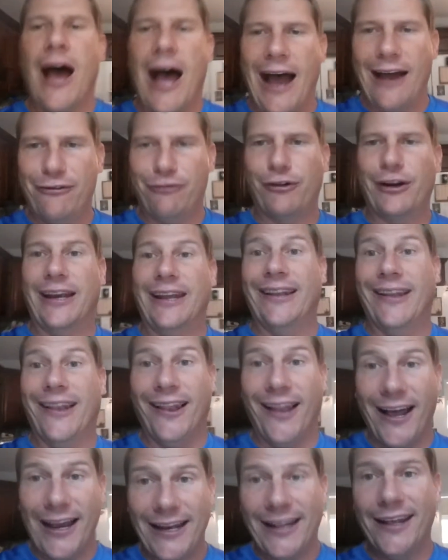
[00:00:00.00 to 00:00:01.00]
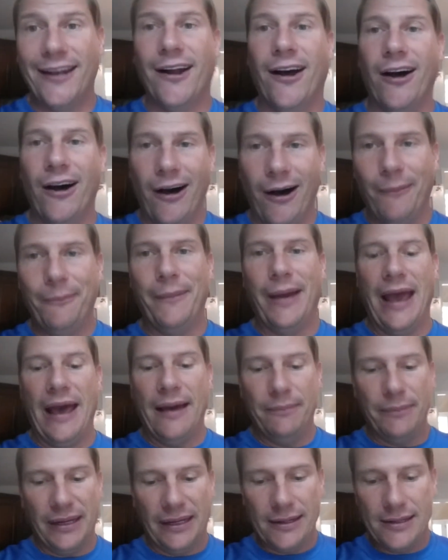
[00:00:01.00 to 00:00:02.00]
I freaking light it up,
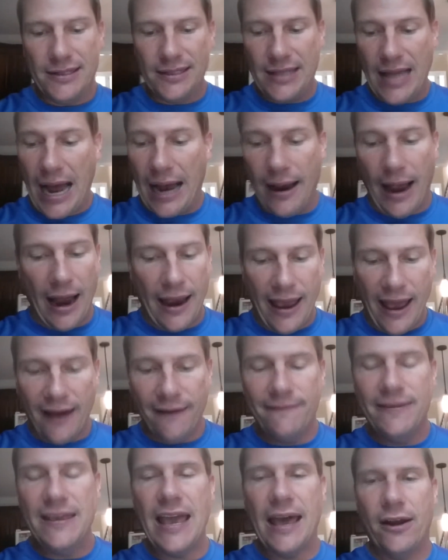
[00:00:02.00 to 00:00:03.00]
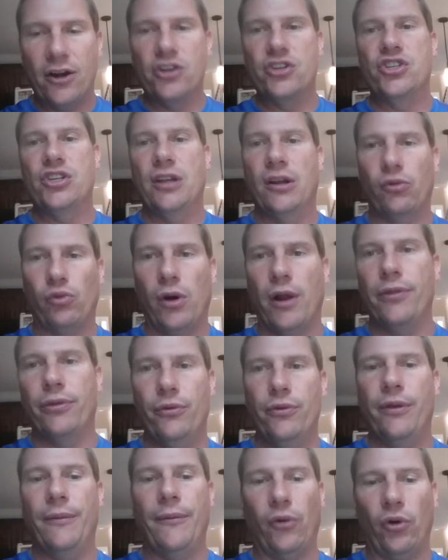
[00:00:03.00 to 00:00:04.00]
man, because I have the energy to run
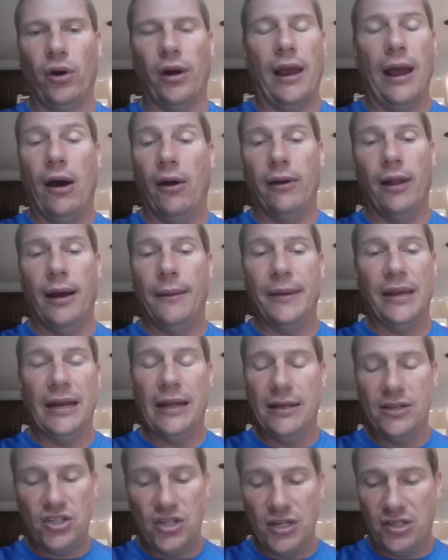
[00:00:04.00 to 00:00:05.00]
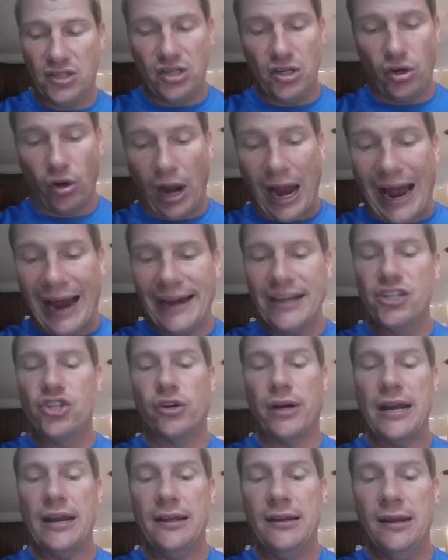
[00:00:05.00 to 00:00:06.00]
through the workout. I mean, it's just, you're
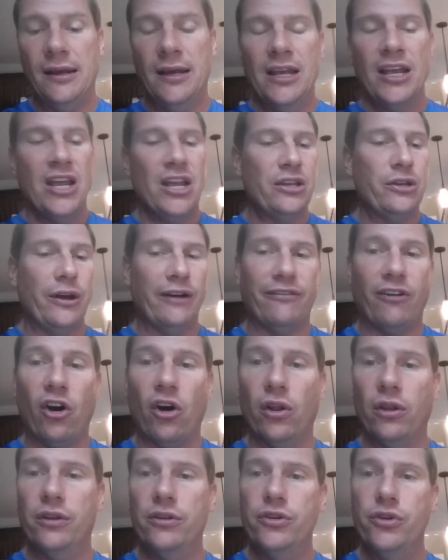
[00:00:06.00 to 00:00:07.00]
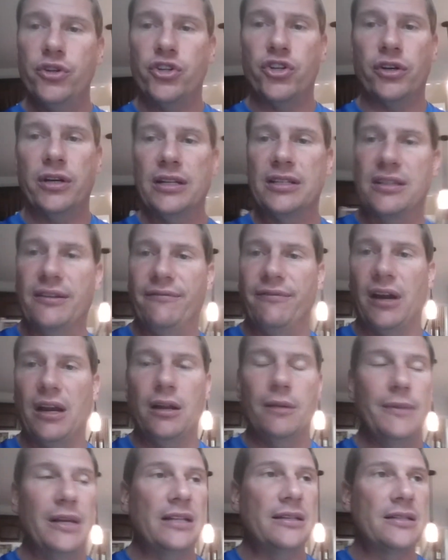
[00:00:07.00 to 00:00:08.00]
hydrated, you have all the nutrients, the
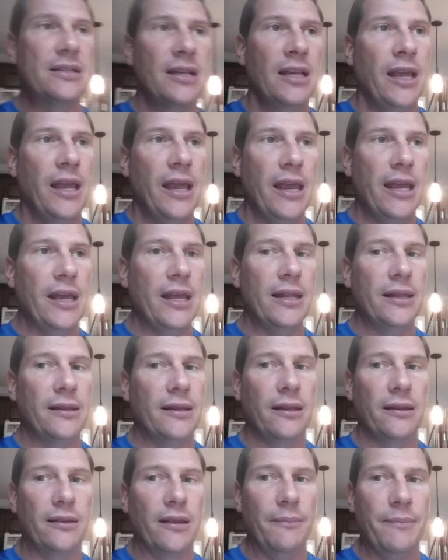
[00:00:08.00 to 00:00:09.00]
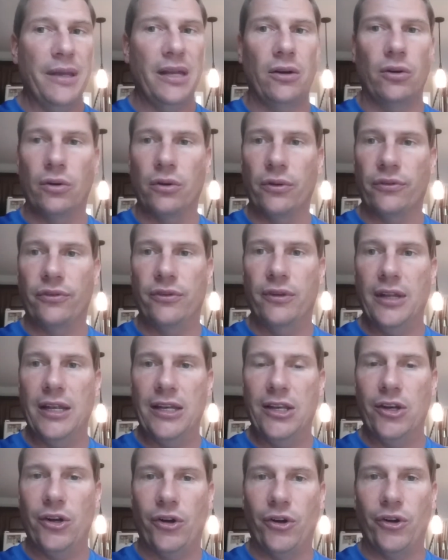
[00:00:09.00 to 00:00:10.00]
vitamins, and the minerals that
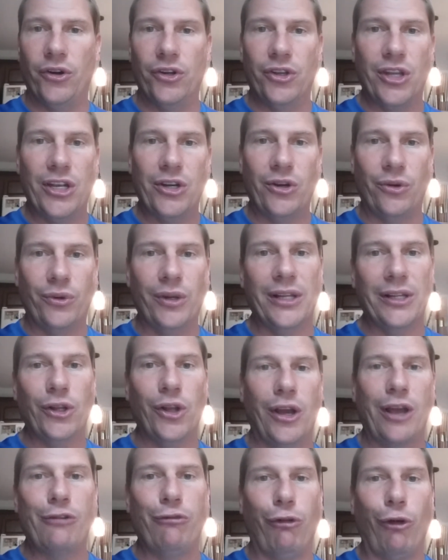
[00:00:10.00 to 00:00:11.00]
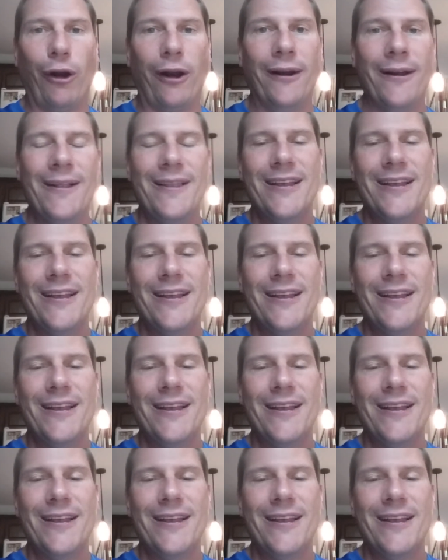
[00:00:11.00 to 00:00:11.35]
you're really looking for.